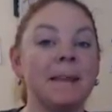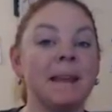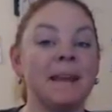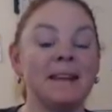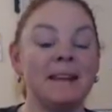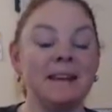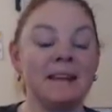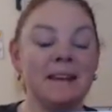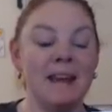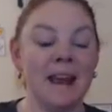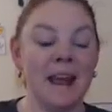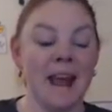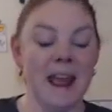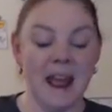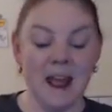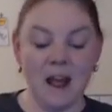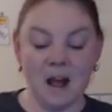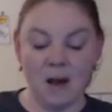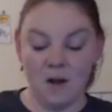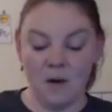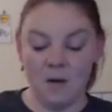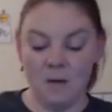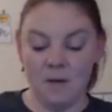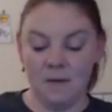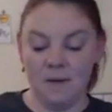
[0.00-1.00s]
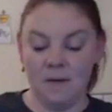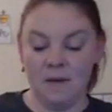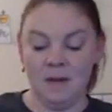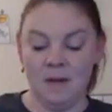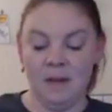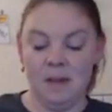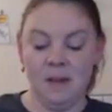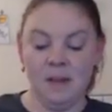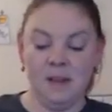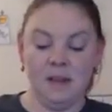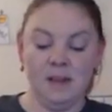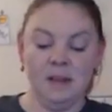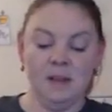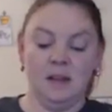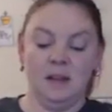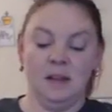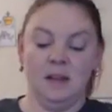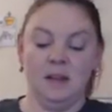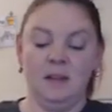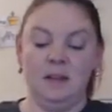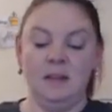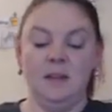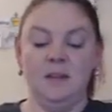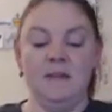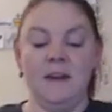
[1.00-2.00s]
Now,
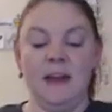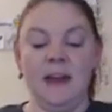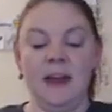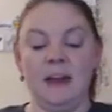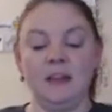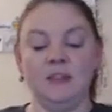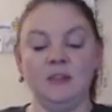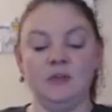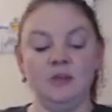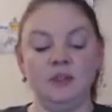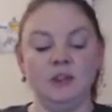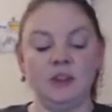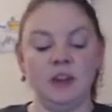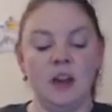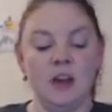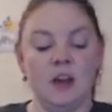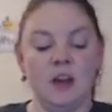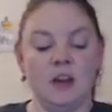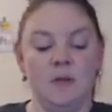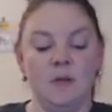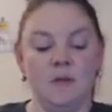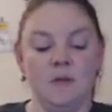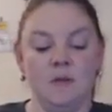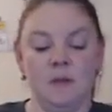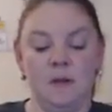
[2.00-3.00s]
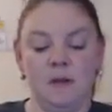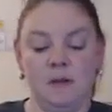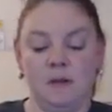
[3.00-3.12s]
you've had your show.